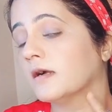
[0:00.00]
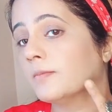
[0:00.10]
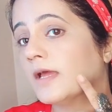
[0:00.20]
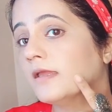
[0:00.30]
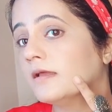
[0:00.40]

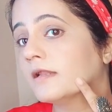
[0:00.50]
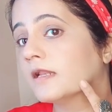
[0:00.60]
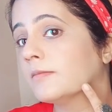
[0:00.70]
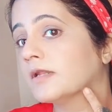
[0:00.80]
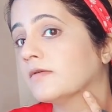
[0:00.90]
Apply a
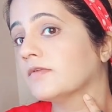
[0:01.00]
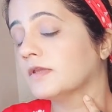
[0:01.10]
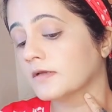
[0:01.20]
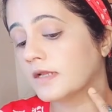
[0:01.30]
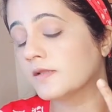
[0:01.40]
little bit of
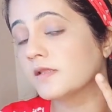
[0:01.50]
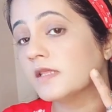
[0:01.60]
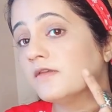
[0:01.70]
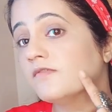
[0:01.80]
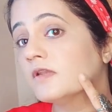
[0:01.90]
here and
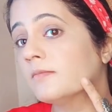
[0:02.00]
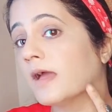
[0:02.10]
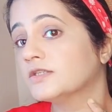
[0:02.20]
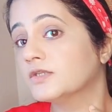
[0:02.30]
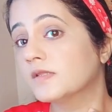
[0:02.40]
see if it
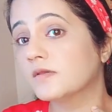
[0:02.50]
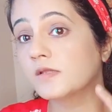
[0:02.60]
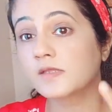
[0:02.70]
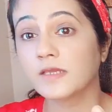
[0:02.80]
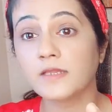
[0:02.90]
matches your
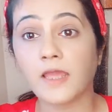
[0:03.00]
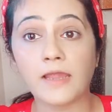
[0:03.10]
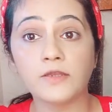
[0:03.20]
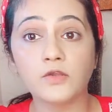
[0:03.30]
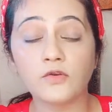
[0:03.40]
skin
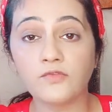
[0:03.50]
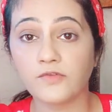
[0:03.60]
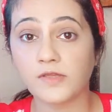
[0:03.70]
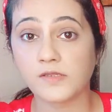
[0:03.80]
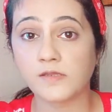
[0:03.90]
and your
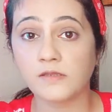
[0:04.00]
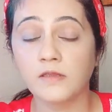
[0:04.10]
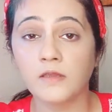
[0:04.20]
face.